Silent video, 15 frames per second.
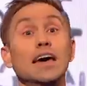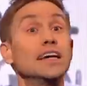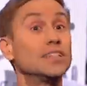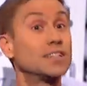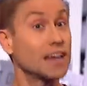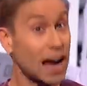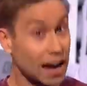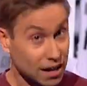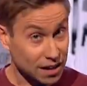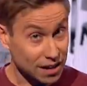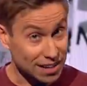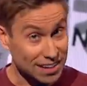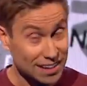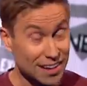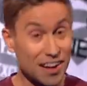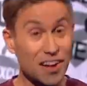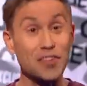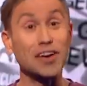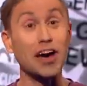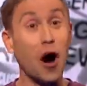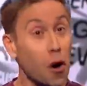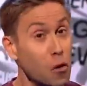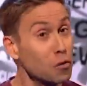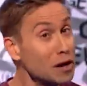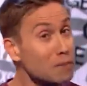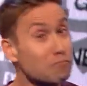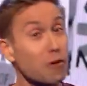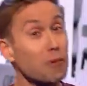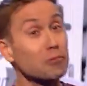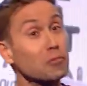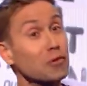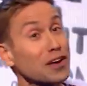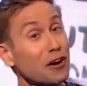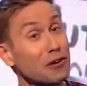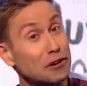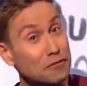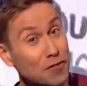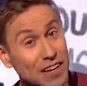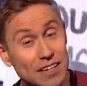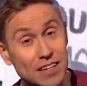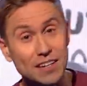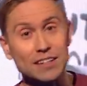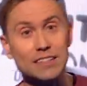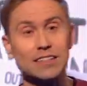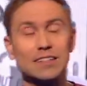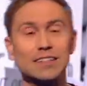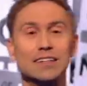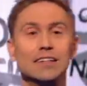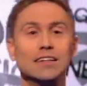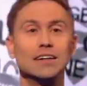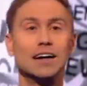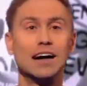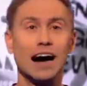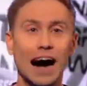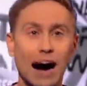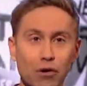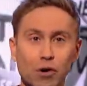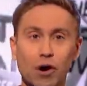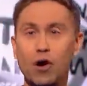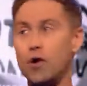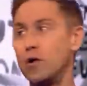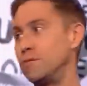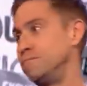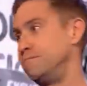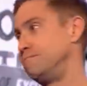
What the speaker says: Exactly. The only problem with going vegan, alcohol.